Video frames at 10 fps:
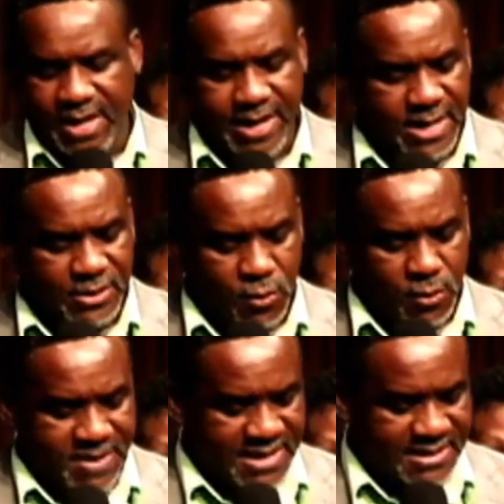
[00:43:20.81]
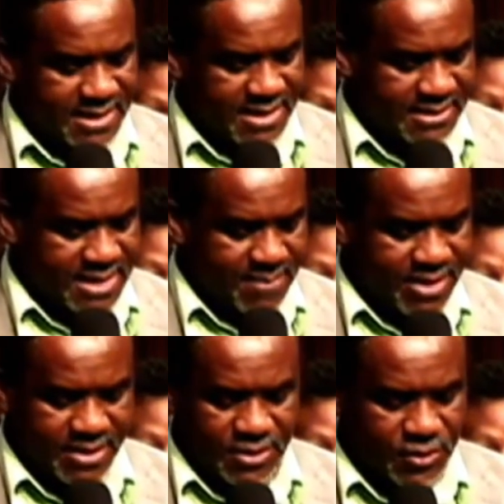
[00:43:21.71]
I told Pastor yesterday, I'm like a
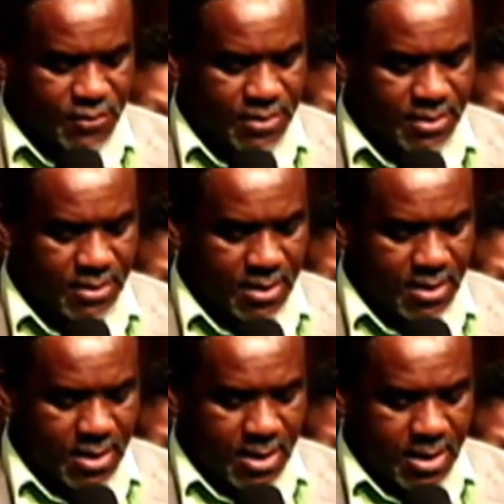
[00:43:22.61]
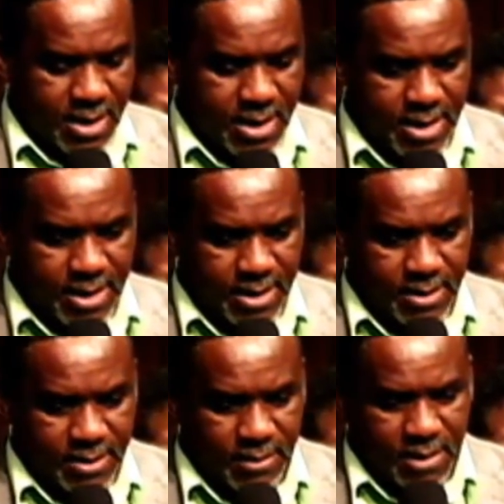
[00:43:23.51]
Jonah.
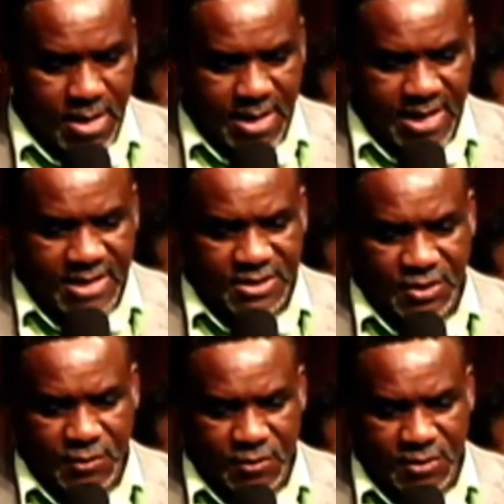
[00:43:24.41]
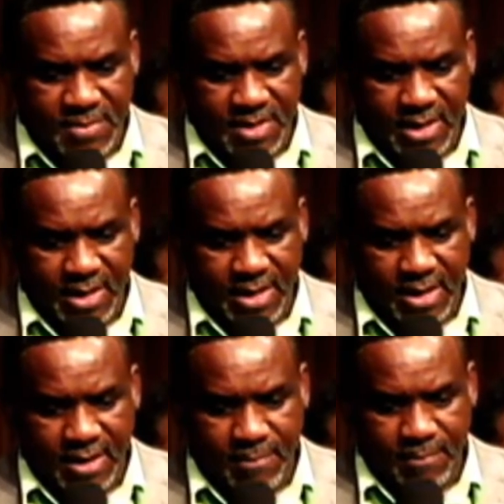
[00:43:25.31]
And God has used me
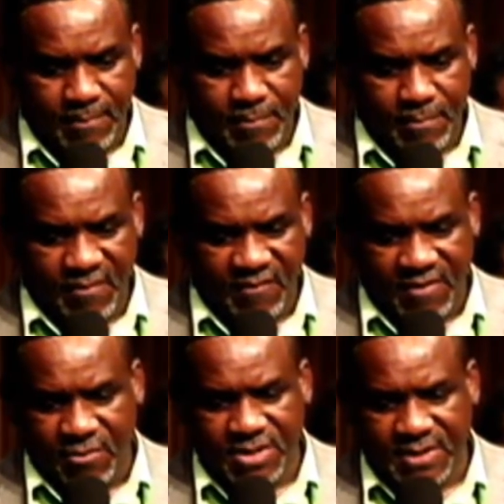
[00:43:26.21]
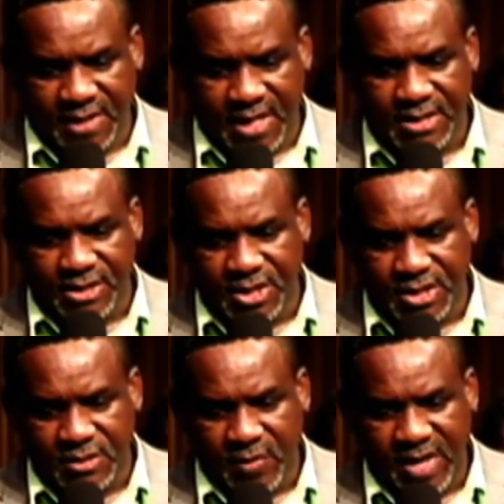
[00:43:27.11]
in various occasions
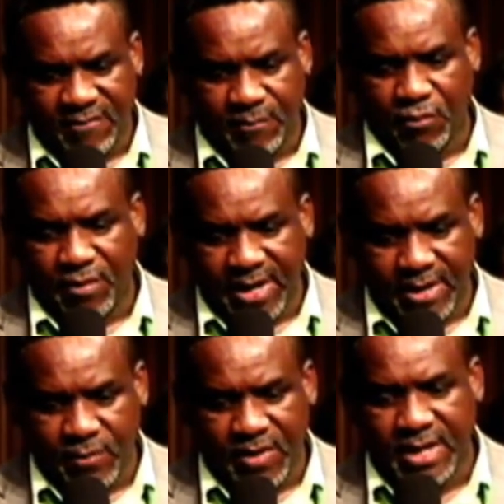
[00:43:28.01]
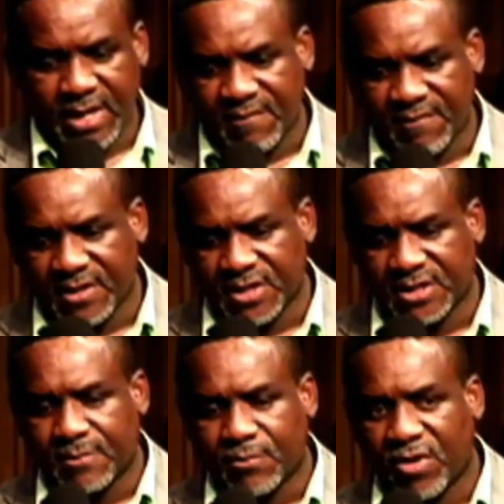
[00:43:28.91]
where I've prayed with individuals and
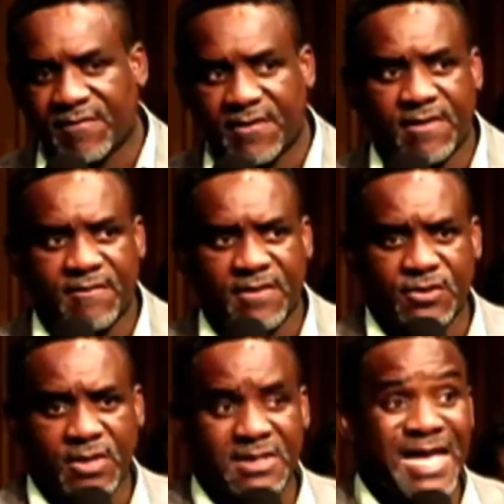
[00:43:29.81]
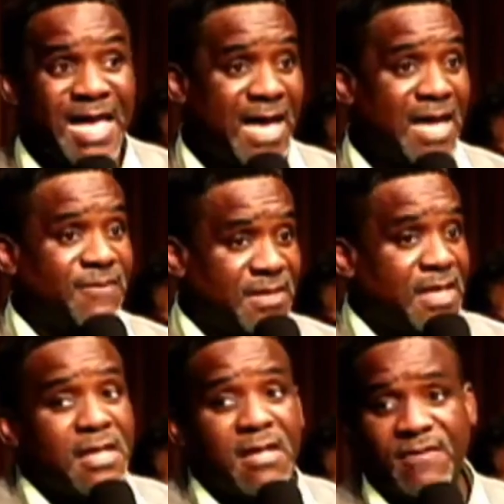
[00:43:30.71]
prayed for individuals. And I've seen
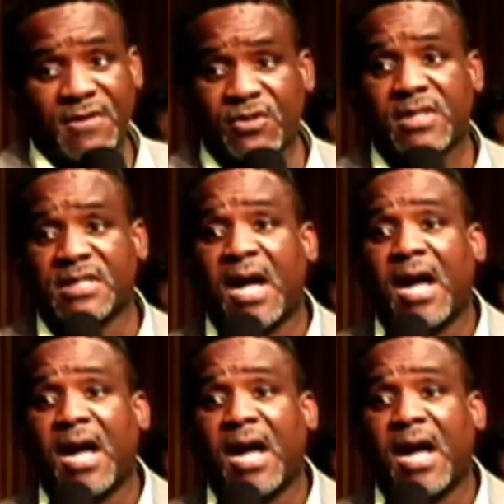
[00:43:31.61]
individuals gotten